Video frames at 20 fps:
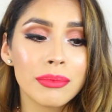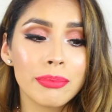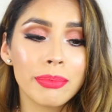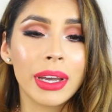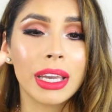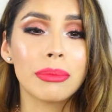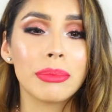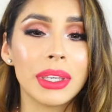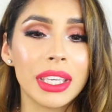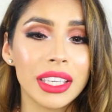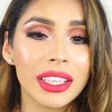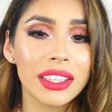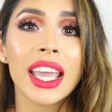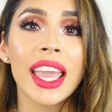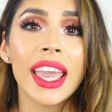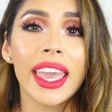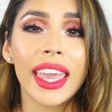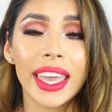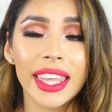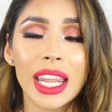by me.
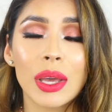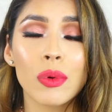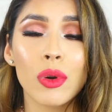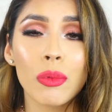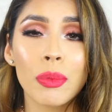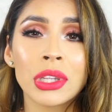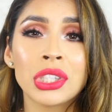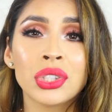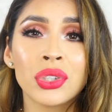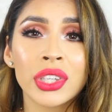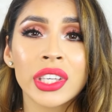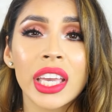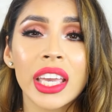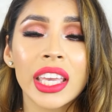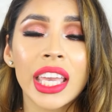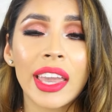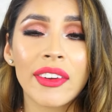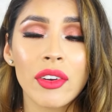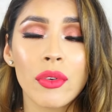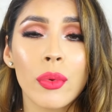And I will be doing
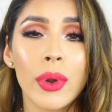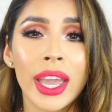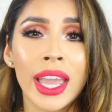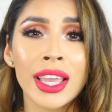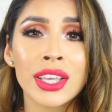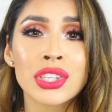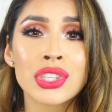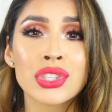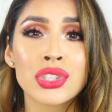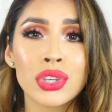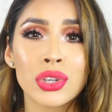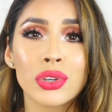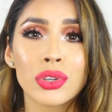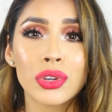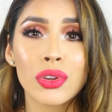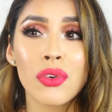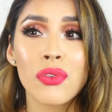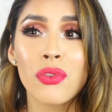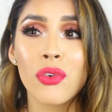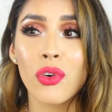a giveaway
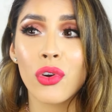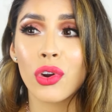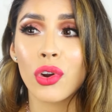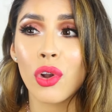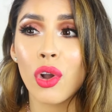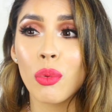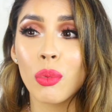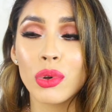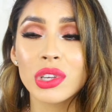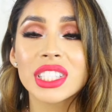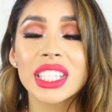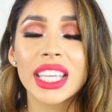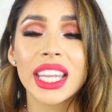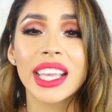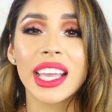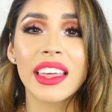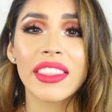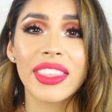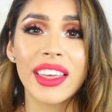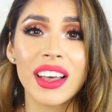soon for almost
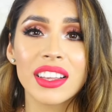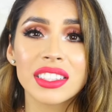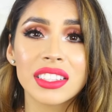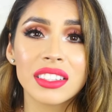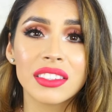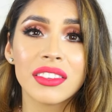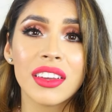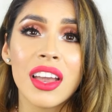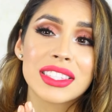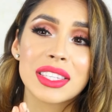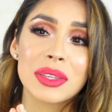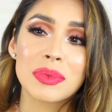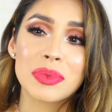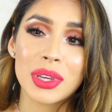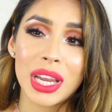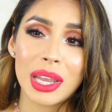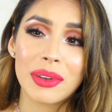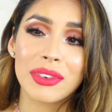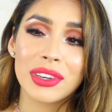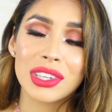hitting 1,000
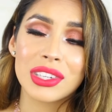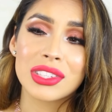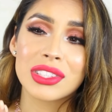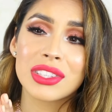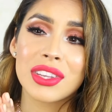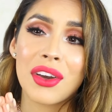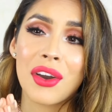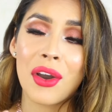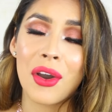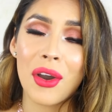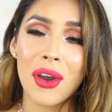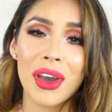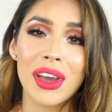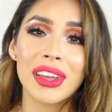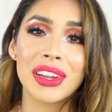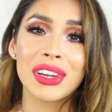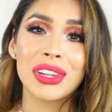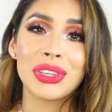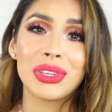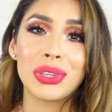subscribers
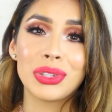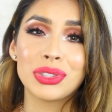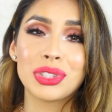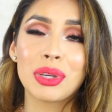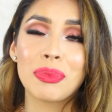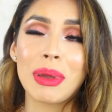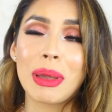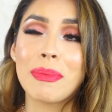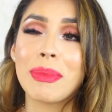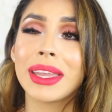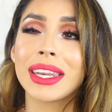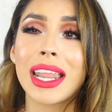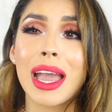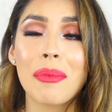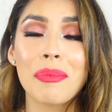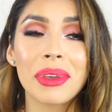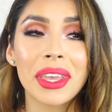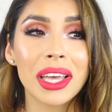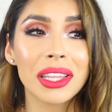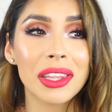on YouTube. It may
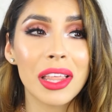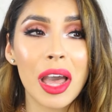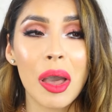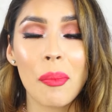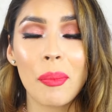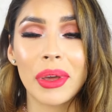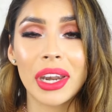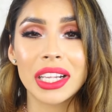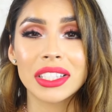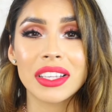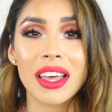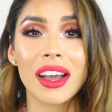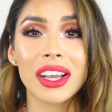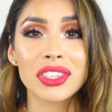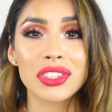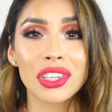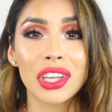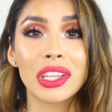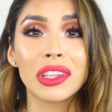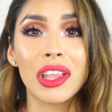not be a lot, but it's
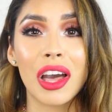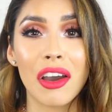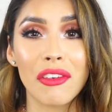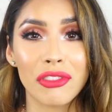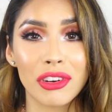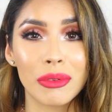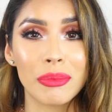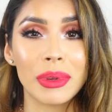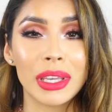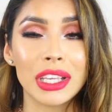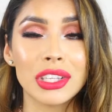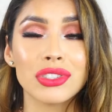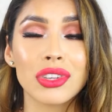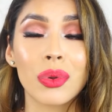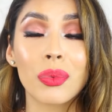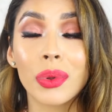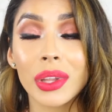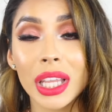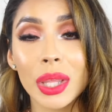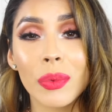actually a lot for me. So
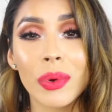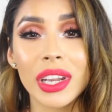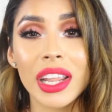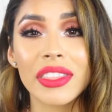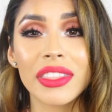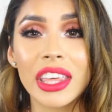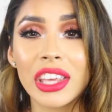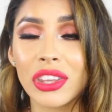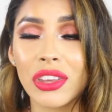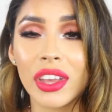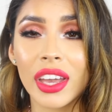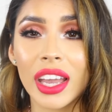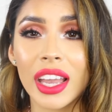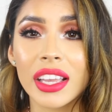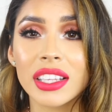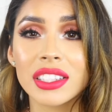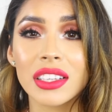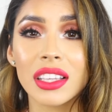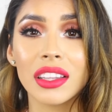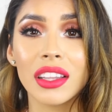I really want to thank you
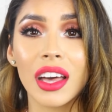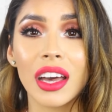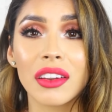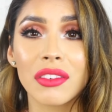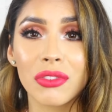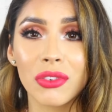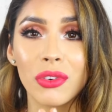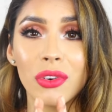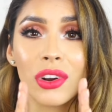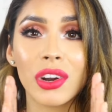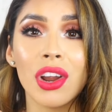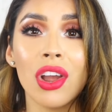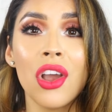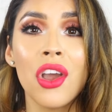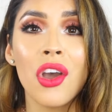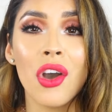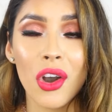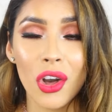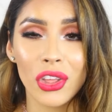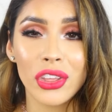guys a lot for
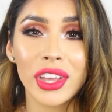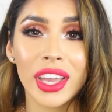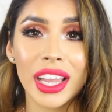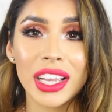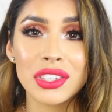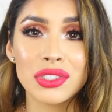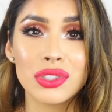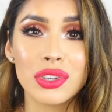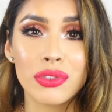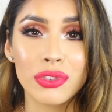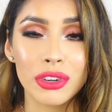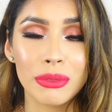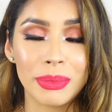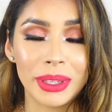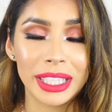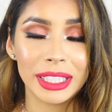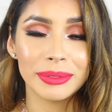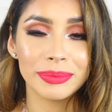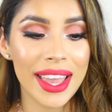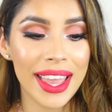all you guys do for
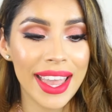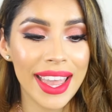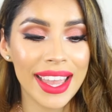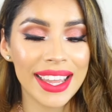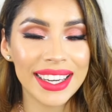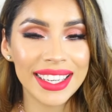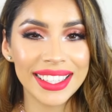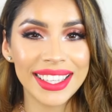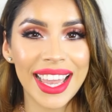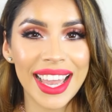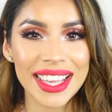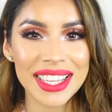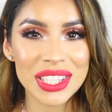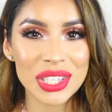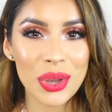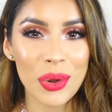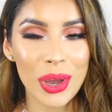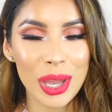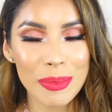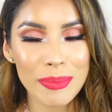me. And yes,
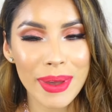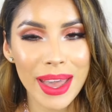going